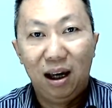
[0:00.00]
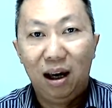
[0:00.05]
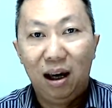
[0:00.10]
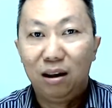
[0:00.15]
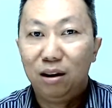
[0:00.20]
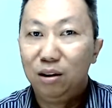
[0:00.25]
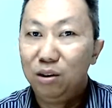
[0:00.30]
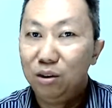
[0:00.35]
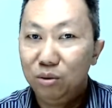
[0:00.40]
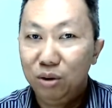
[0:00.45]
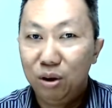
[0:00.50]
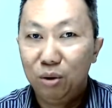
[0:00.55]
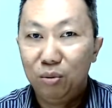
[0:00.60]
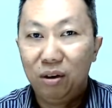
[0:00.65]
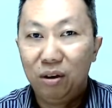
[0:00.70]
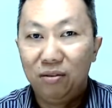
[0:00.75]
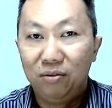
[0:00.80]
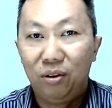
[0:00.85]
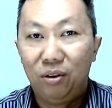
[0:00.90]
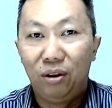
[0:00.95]
And I knew he
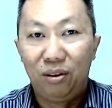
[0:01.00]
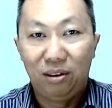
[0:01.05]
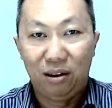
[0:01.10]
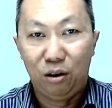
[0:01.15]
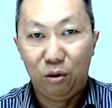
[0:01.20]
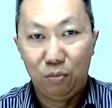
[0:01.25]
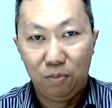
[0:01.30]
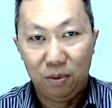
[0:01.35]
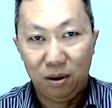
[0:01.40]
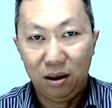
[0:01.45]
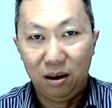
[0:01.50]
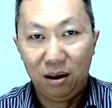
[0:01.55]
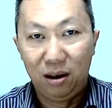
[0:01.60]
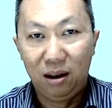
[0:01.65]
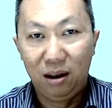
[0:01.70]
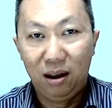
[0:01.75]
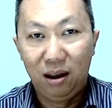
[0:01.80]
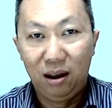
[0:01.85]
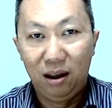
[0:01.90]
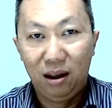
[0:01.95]
went for therapy.
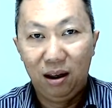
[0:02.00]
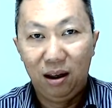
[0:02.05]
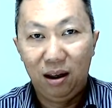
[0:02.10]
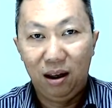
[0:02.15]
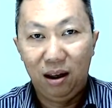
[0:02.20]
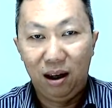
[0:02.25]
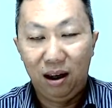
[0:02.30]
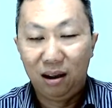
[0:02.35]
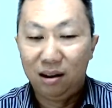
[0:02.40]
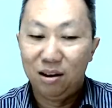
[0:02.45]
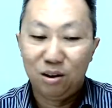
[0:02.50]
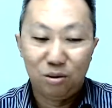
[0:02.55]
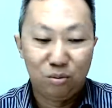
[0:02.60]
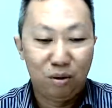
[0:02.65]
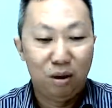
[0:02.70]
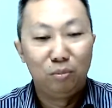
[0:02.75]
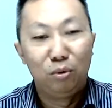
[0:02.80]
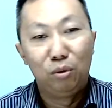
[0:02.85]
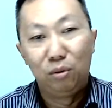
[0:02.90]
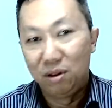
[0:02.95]
And that's
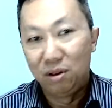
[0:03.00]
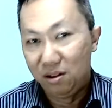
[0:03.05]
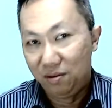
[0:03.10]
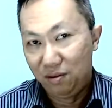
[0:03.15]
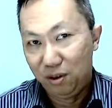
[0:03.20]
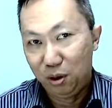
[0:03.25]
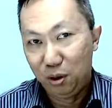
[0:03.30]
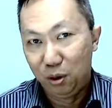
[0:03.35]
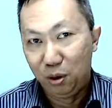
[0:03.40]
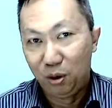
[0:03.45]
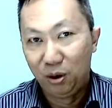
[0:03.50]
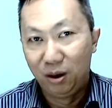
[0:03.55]
why I'm doing this video.